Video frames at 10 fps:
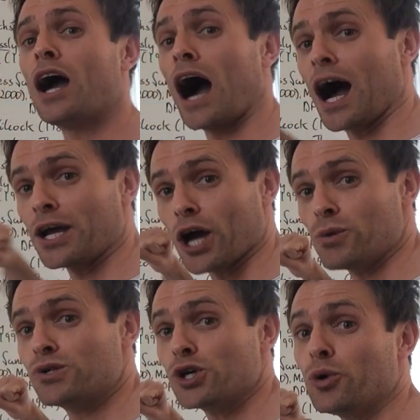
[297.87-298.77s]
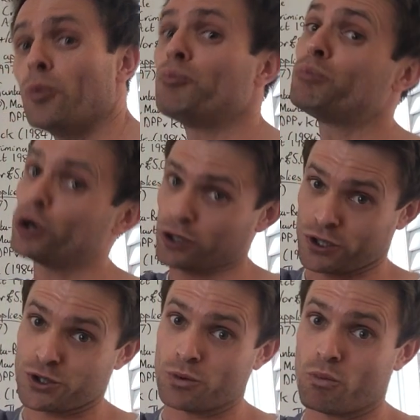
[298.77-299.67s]
I go to
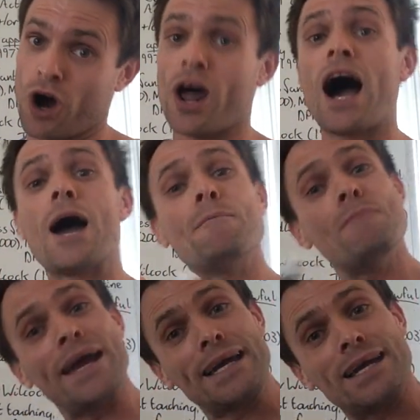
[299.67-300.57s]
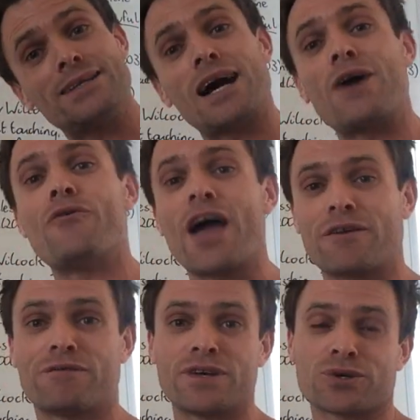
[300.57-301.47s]
punch someone. I'm making
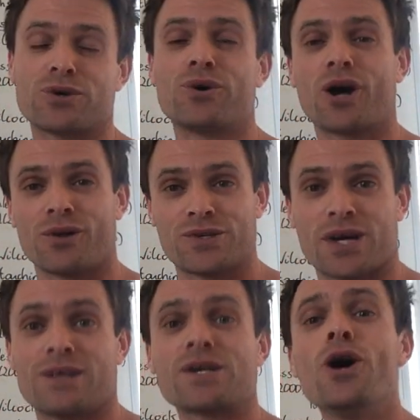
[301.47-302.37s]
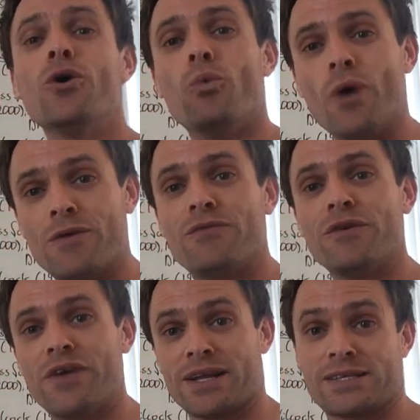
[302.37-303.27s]
direct physical contact with
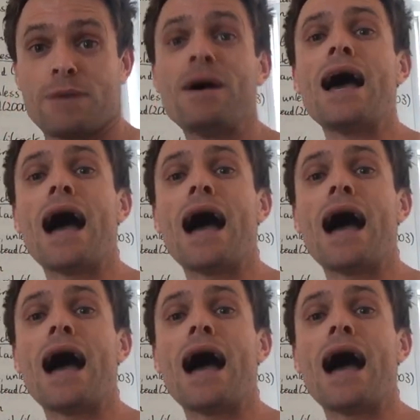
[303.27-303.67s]
the victim